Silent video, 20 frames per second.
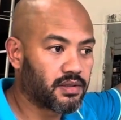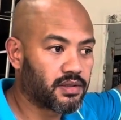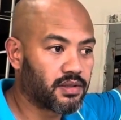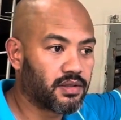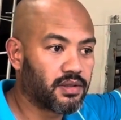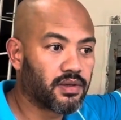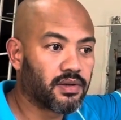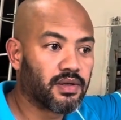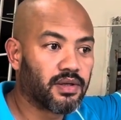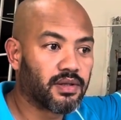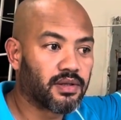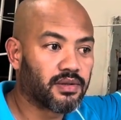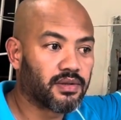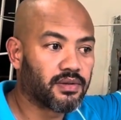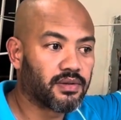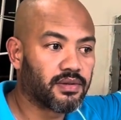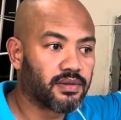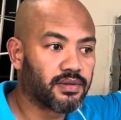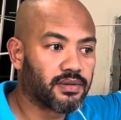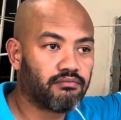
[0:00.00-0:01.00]
So you're going
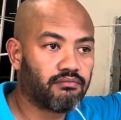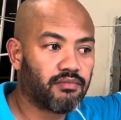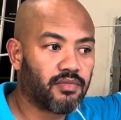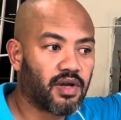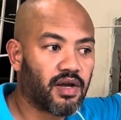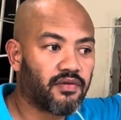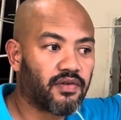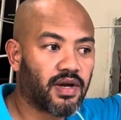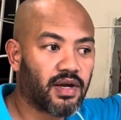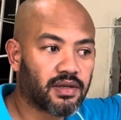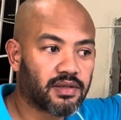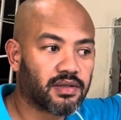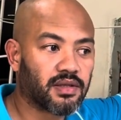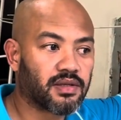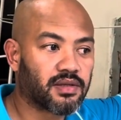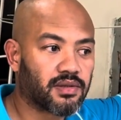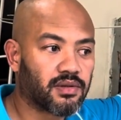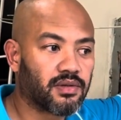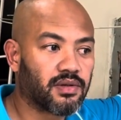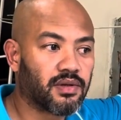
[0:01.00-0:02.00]
to have
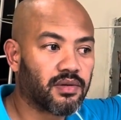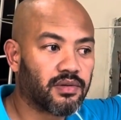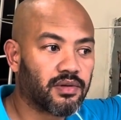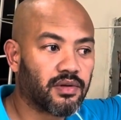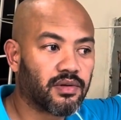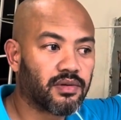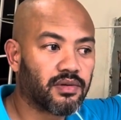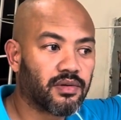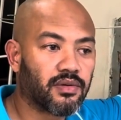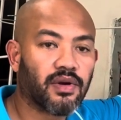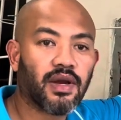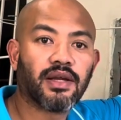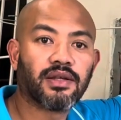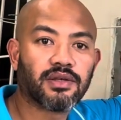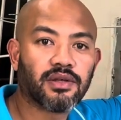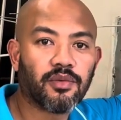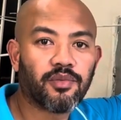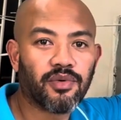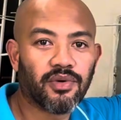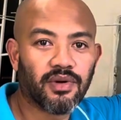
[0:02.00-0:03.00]
access to the, the, the right
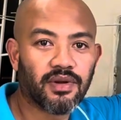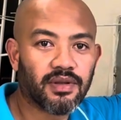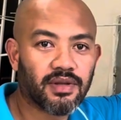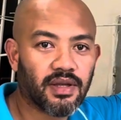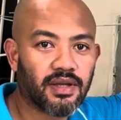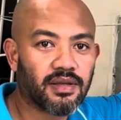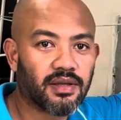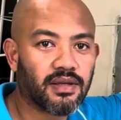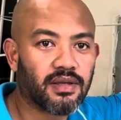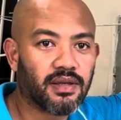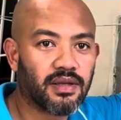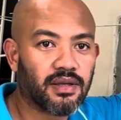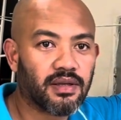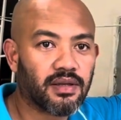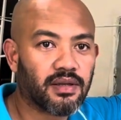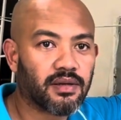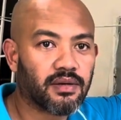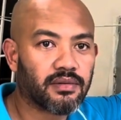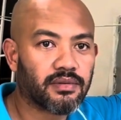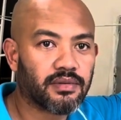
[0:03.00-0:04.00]
support that you need,
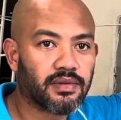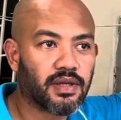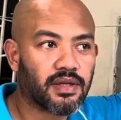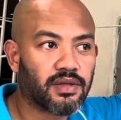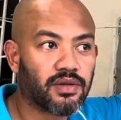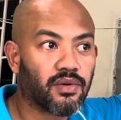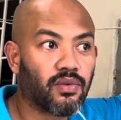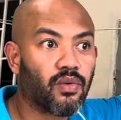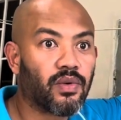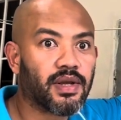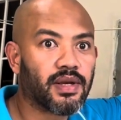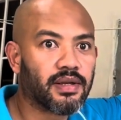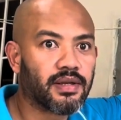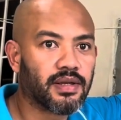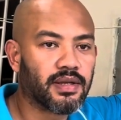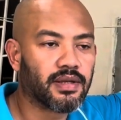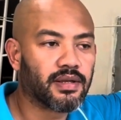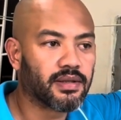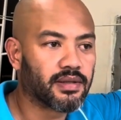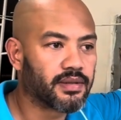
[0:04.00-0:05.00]
you know, that you will
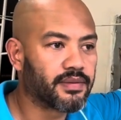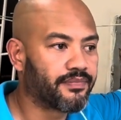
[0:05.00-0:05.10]
need.